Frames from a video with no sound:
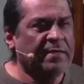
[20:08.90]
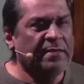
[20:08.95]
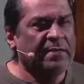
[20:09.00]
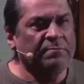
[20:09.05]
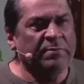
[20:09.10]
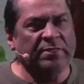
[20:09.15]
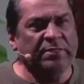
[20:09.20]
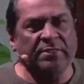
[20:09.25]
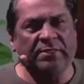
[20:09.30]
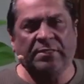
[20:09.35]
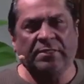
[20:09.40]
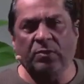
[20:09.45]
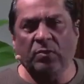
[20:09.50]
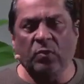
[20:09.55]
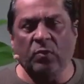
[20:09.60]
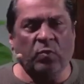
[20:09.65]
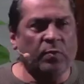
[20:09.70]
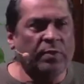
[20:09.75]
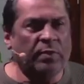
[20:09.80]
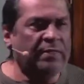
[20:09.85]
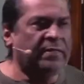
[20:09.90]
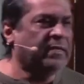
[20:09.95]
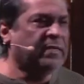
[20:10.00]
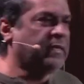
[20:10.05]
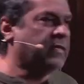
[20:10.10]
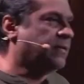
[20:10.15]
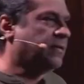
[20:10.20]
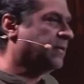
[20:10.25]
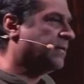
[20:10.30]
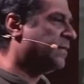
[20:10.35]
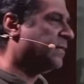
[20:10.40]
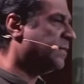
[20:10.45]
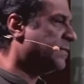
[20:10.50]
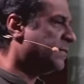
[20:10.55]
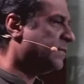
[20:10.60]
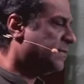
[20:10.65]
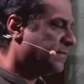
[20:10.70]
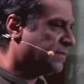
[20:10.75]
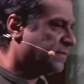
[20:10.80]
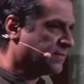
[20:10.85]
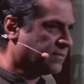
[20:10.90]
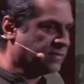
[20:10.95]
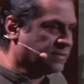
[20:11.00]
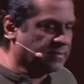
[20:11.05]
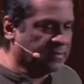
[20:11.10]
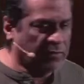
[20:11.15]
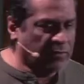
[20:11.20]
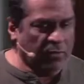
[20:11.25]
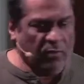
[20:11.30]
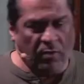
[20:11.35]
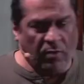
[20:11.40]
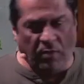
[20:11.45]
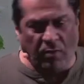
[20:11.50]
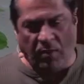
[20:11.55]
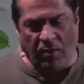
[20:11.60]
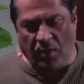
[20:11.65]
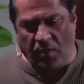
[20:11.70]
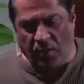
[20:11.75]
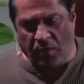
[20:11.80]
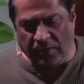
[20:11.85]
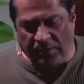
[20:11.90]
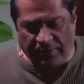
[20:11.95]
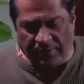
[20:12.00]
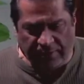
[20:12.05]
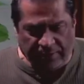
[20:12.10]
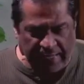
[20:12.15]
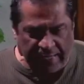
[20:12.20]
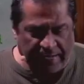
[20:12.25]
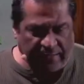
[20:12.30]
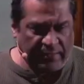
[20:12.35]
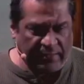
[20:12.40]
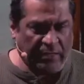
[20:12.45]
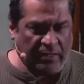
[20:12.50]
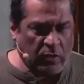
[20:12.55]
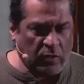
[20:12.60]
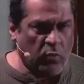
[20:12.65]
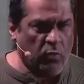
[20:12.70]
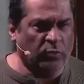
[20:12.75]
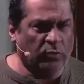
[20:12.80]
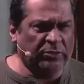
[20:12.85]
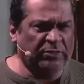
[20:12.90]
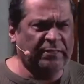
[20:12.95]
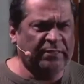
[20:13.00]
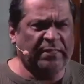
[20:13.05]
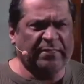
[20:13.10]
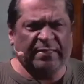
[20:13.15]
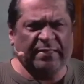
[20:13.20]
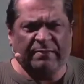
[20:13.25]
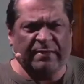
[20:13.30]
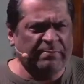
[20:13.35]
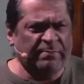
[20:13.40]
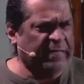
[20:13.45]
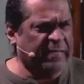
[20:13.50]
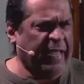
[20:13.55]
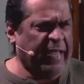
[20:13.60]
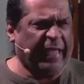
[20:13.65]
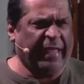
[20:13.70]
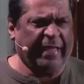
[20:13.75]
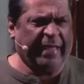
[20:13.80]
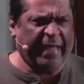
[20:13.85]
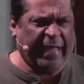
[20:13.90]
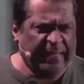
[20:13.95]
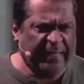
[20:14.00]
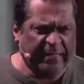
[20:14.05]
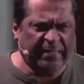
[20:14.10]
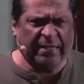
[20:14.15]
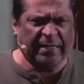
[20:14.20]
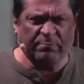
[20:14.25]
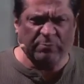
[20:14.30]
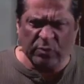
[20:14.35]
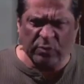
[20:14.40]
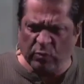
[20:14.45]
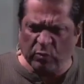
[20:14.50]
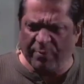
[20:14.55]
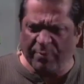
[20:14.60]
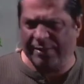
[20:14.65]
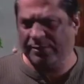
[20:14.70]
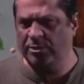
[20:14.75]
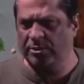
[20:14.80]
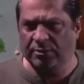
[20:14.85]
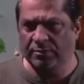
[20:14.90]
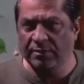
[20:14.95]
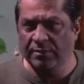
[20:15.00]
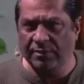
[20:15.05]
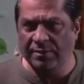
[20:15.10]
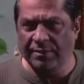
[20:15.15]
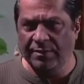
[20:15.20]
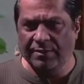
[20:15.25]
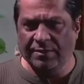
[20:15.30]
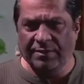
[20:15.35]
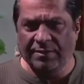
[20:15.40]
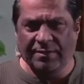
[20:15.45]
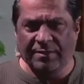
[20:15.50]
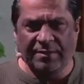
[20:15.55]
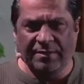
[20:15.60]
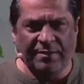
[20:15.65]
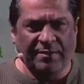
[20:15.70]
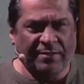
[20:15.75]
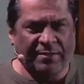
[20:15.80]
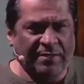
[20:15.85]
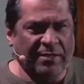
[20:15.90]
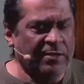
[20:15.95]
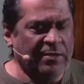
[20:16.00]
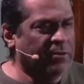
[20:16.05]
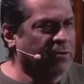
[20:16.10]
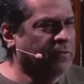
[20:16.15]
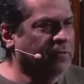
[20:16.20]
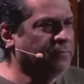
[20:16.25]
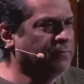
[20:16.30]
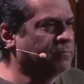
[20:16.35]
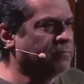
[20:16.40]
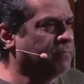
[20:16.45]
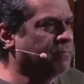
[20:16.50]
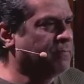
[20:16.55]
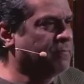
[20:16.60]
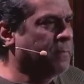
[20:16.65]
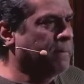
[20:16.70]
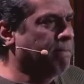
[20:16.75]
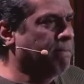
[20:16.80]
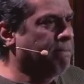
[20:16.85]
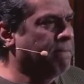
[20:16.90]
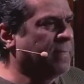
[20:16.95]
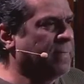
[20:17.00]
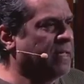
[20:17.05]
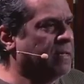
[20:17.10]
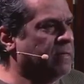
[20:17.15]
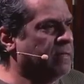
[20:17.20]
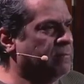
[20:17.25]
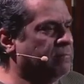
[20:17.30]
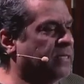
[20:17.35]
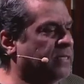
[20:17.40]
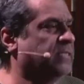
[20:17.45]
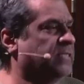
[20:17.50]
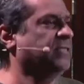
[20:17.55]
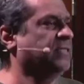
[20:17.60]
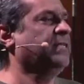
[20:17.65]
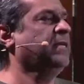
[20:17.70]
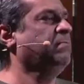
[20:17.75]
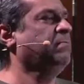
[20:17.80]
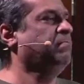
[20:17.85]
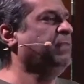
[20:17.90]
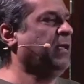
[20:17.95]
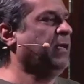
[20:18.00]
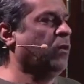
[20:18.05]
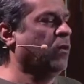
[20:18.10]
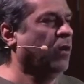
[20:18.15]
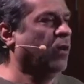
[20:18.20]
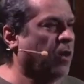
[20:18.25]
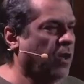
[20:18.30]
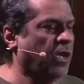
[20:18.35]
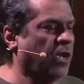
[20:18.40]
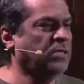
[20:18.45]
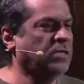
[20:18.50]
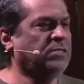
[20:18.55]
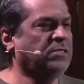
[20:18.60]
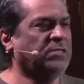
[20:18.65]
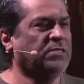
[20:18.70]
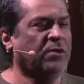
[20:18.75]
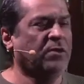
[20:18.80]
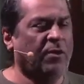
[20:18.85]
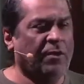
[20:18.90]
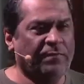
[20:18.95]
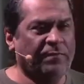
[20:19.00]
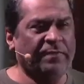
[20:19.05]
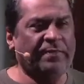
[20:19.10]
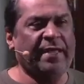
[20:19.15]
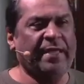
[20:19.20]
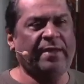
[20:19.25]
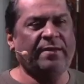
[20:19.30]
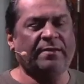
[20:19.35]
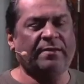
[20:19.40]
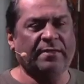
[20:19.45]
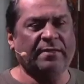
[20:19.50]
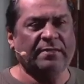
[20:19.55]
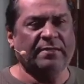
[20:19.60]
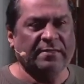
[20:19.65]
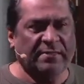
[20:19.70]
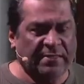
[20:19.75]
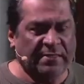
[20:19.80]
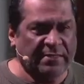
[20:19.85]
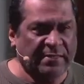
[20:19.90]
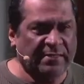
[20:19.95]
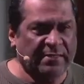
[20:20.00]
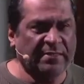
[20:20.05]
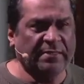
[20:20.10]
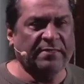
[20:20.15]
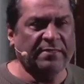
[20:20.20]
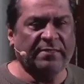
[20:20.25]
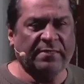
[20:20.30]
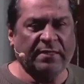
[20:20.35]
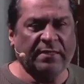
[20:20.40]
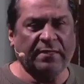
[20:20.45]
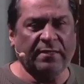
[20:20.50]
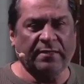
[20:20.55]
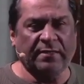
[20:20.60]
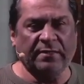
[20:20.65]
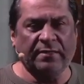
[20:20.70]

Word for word: But she said, over the years, all that the coach, she said, sometimes I hated him so much, you know. But she said, because of that consistency,